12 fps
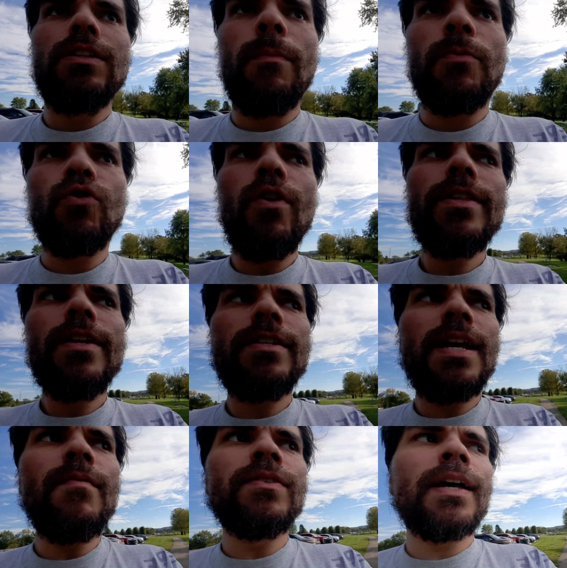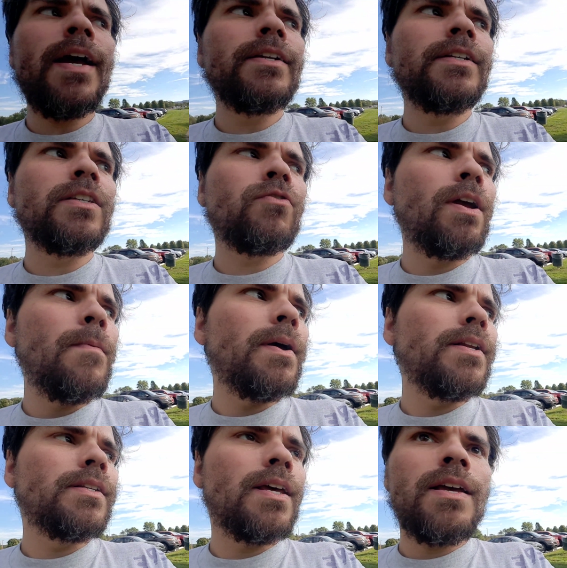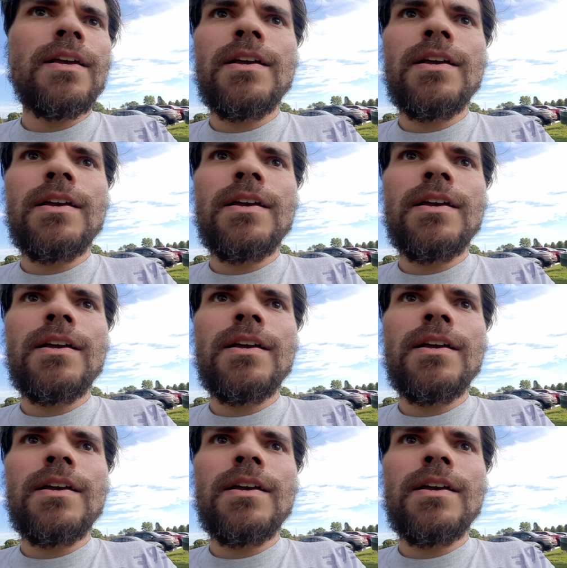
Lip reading: the majority of the teams signed this agreement.